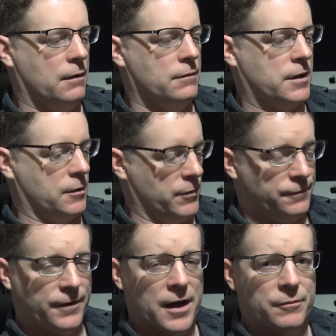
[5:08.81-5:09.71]
It can be
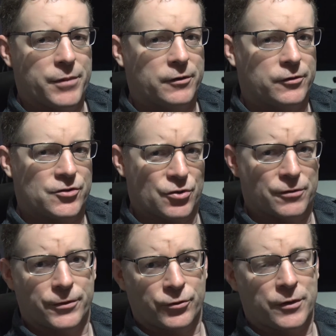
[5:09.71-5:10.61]
fun, but do it
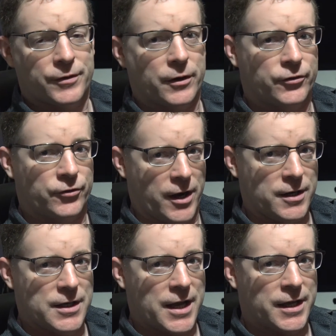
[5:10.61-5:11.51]
for 12 hours straight
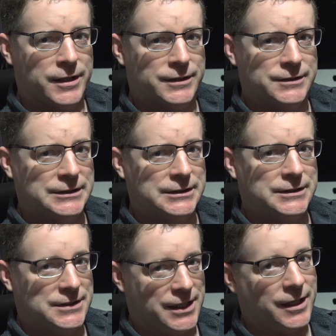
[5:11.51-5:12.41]

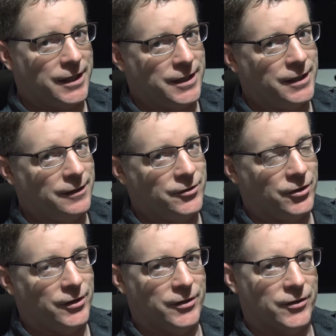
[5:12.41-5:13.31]
and it can
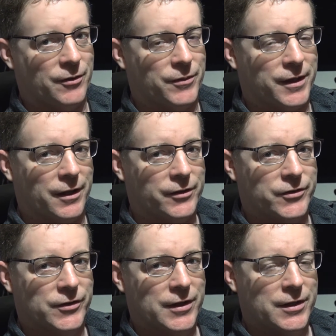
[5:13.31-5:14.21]
turn into something
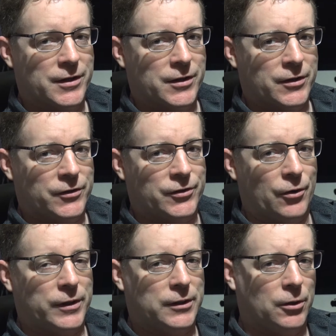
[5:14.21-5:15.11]
else.
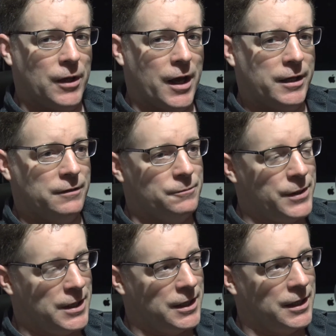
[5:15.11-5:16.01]
So in low light,
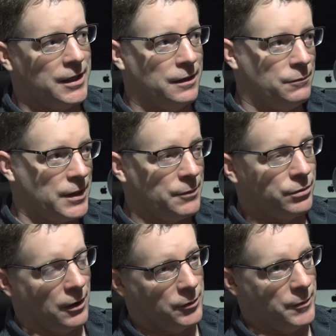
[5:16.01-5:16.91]
peaking can be
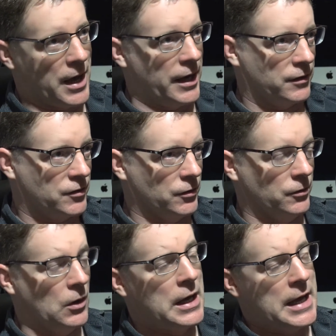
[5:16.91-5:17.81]
problematic too.
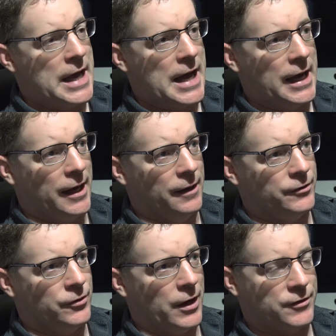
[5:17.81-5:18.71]

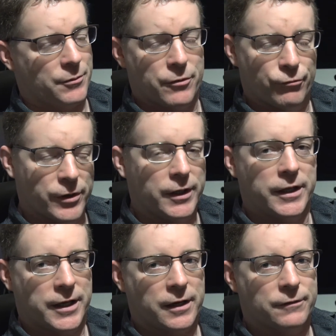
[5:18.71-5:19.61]
You have to be really
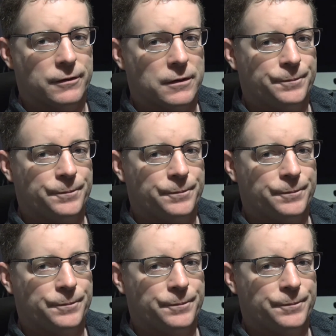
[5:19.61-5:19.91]
careful.